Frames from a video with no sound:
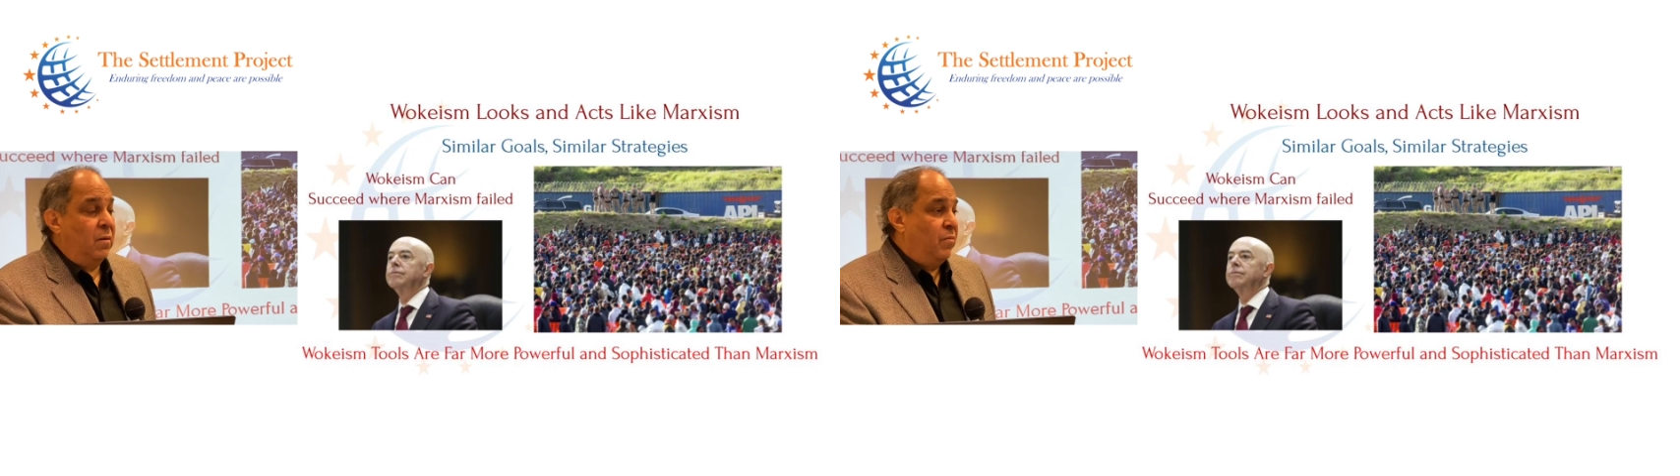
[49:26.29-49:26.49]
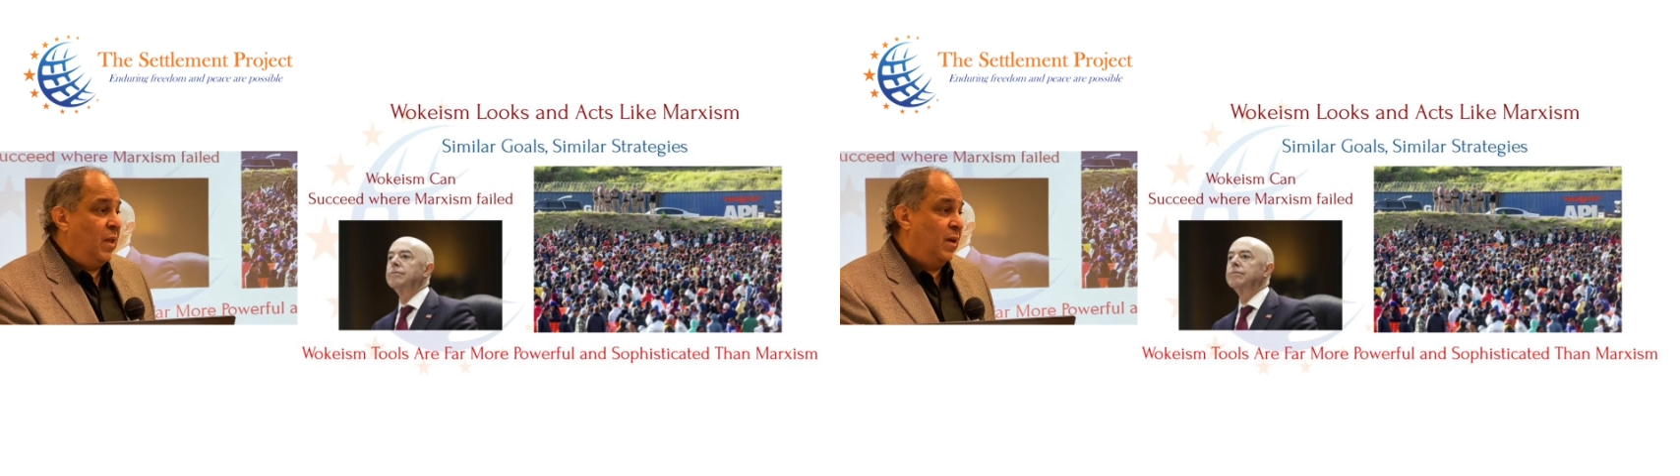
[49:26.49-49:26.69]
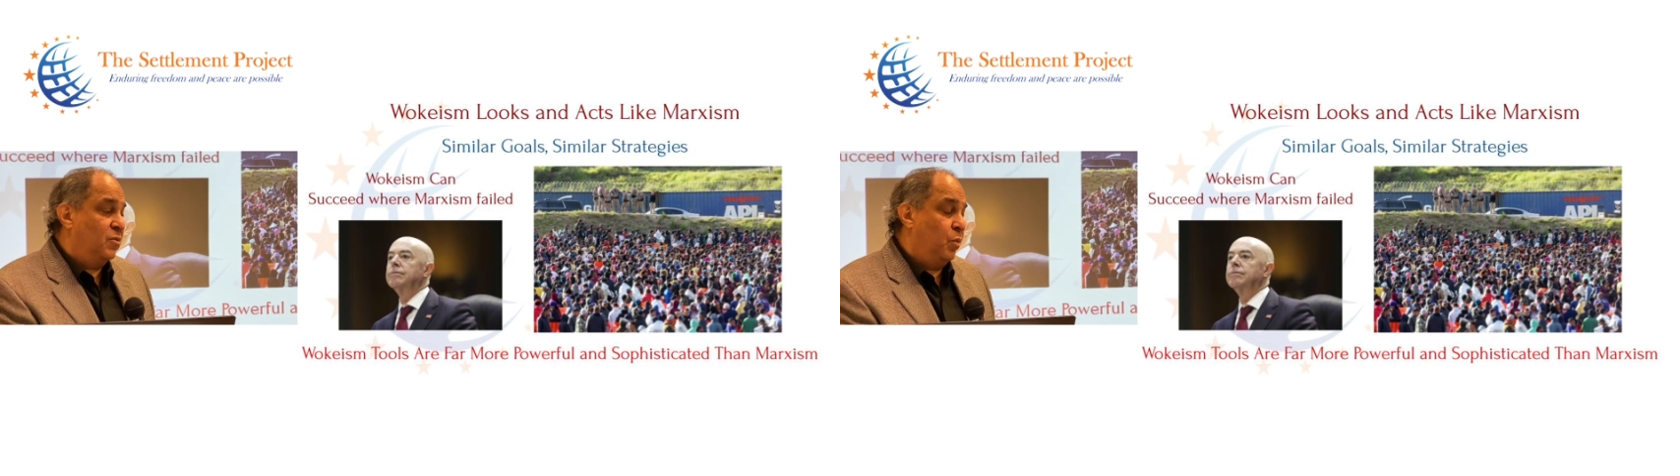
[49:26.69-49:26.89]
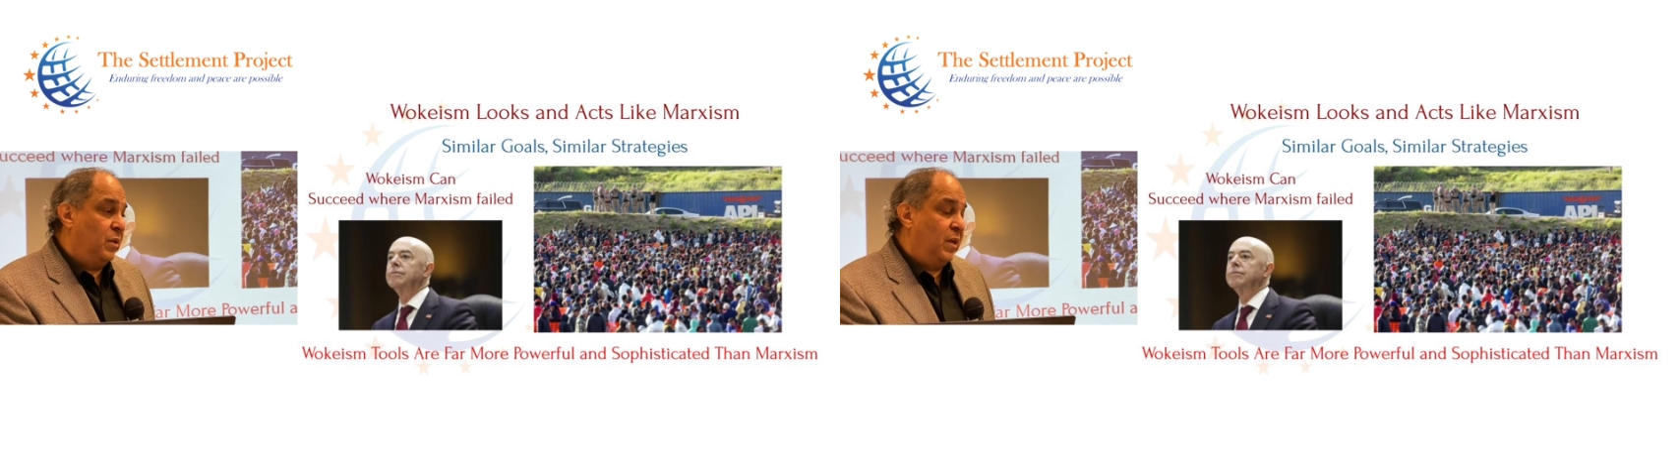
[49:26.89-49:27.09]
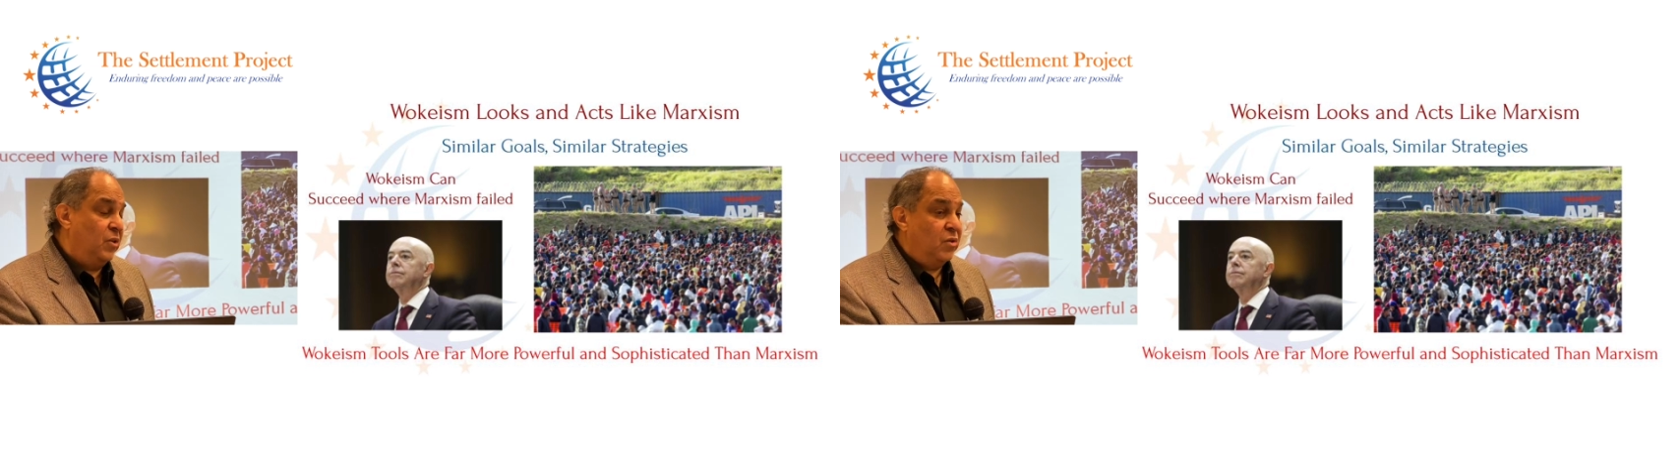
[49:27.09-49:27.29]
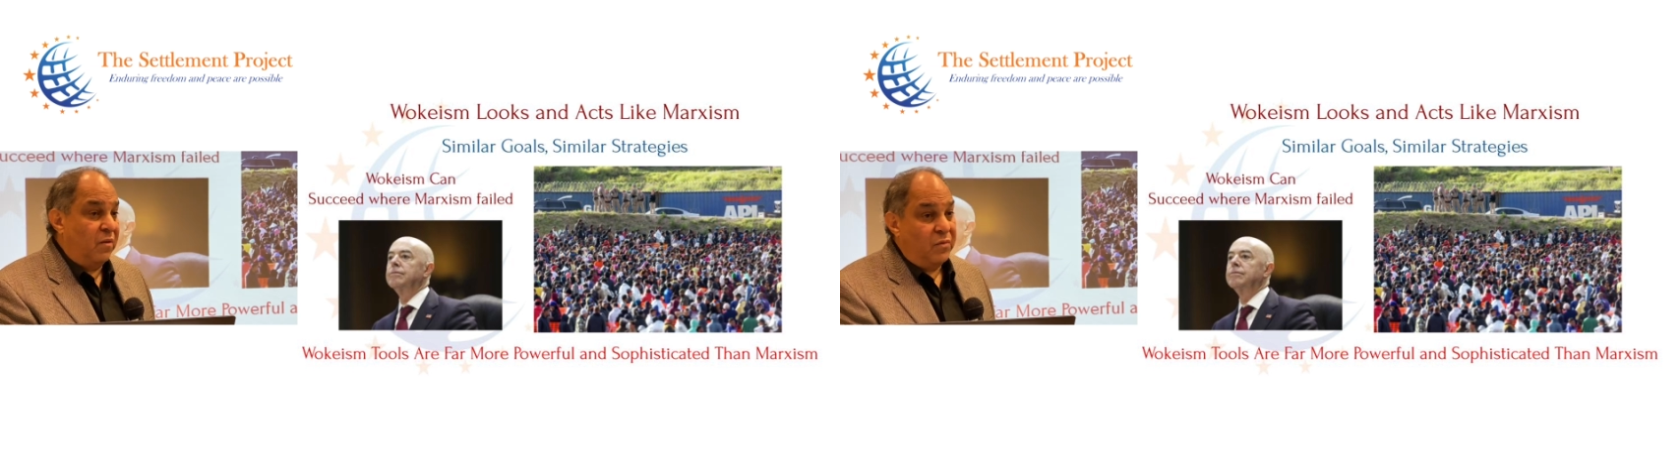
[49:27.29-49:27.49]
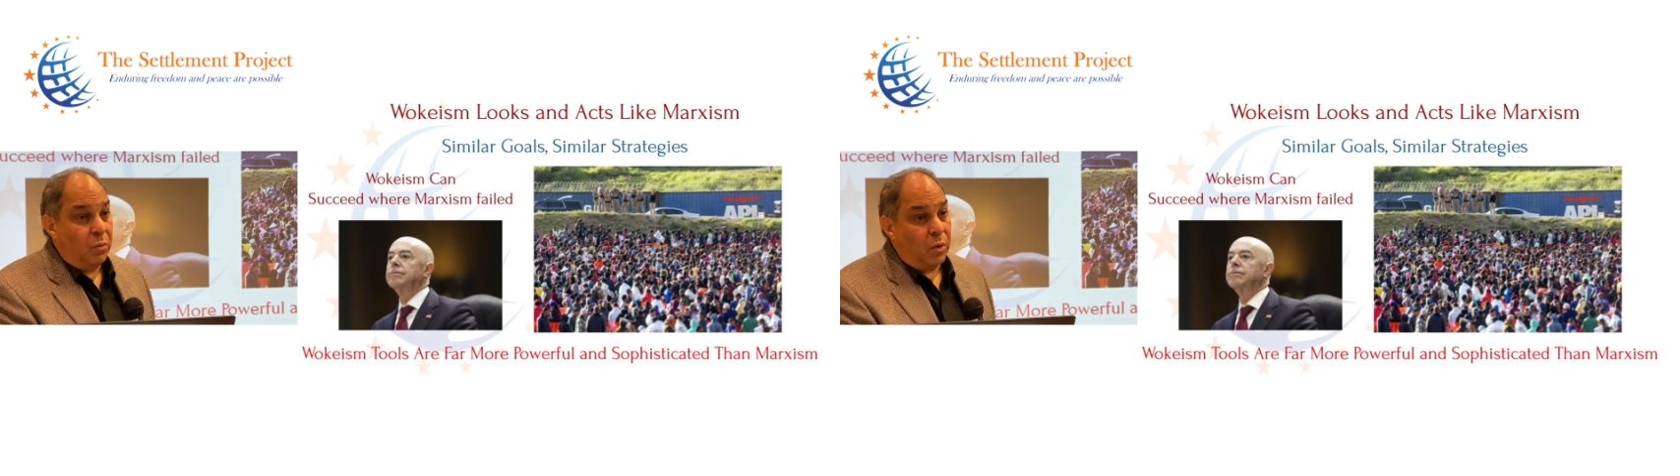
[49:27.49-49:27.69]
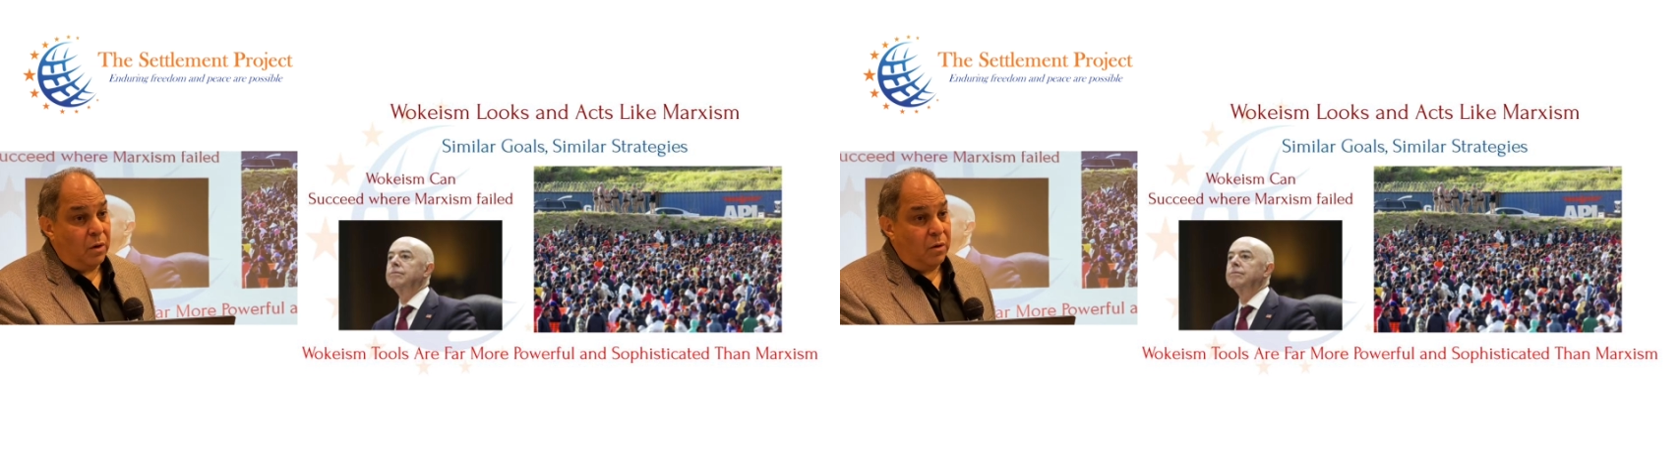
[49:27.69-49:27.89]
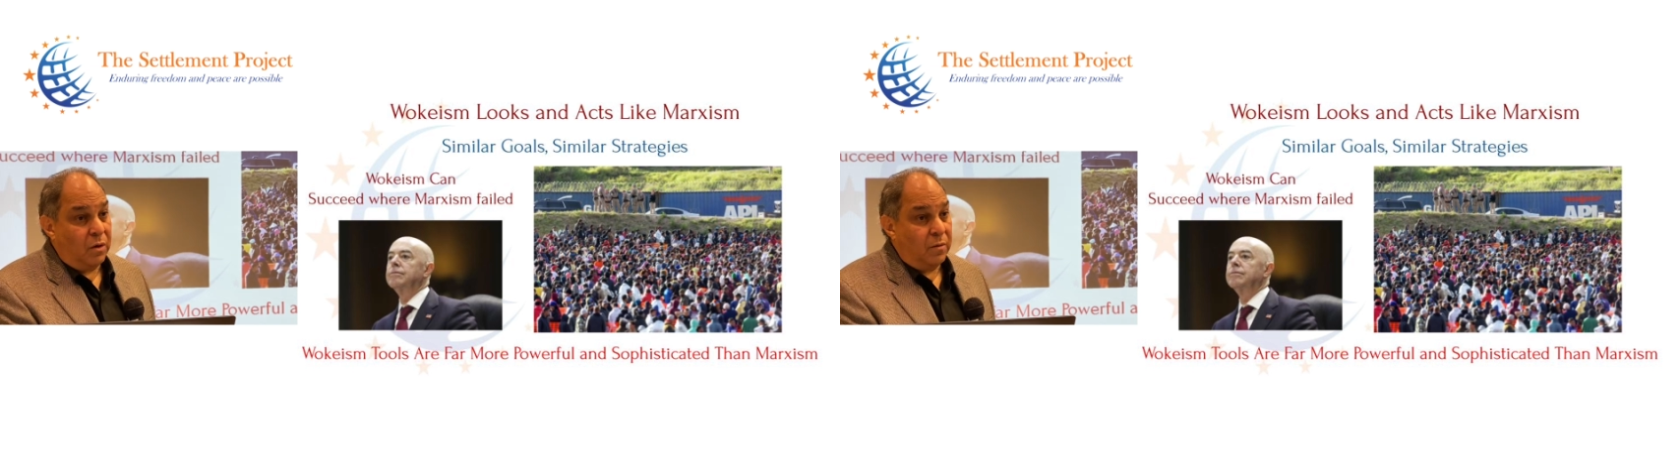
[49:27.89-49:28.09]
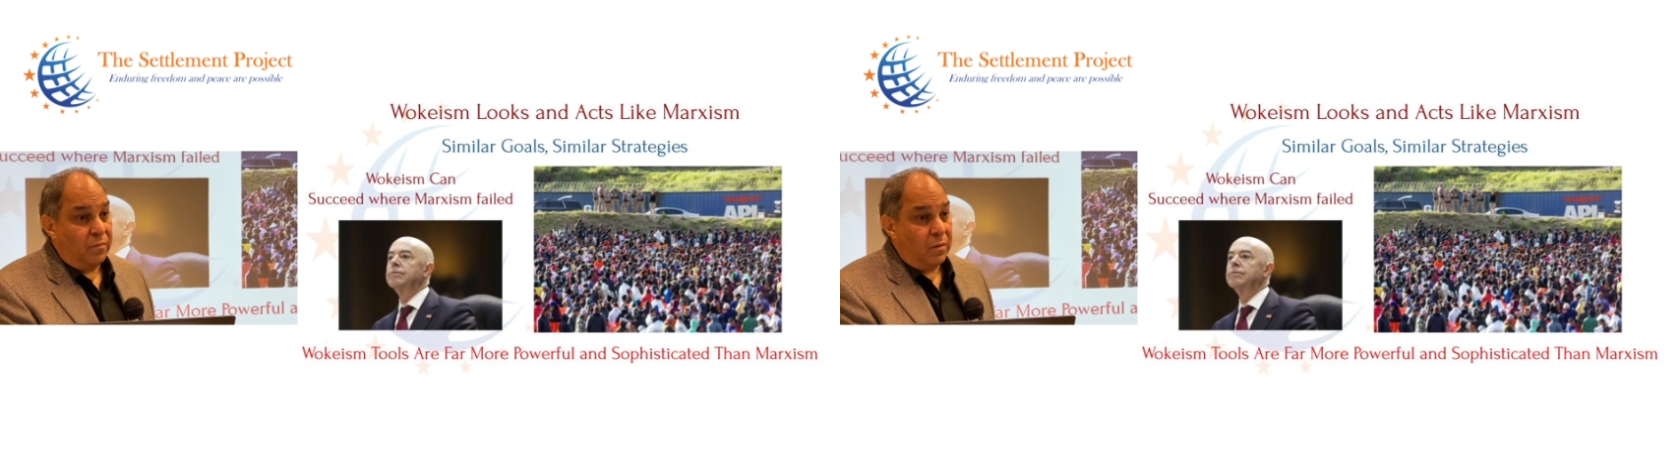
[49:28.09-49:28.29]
the exploitation of the worker.